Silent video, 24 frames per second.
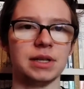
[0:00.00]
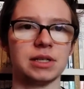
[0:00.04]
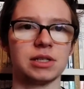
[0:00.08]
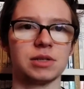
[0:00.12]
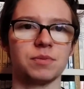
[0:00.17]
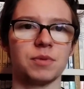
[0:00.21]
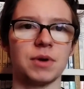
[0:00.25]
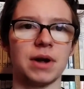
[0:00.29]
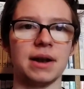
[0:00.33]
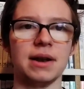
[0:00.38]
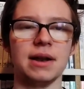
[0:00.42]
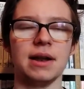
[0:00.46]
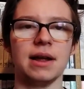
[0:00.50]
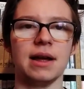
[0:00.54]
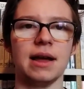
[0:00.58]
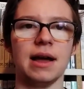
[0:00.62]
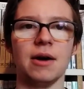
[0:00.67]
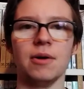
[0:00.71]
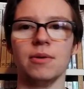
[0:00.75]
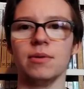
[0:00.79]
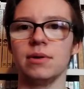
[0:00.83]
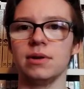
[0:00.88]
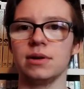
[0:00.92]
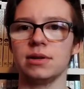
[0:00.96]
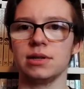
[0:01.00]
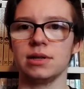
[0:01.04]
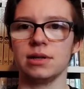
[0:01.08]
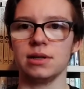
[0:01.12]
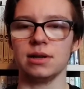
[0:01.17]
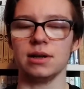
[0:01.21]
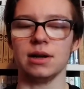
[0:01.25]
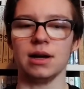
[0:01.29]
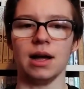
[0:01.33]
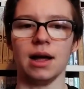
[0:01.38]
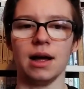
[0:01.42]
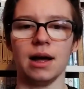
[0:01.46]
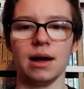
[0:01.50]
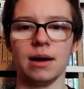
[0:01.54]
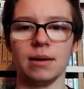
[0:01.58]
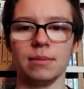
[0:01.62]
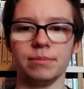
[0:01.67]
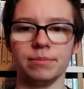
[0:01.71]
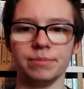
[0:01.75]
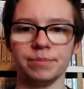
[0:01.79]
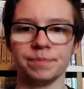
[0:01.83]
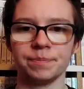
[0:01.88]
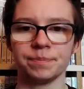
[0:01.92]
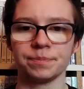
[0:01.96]
spread out.
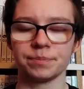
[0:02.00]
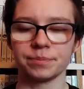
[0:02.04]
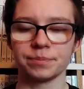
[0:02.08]
And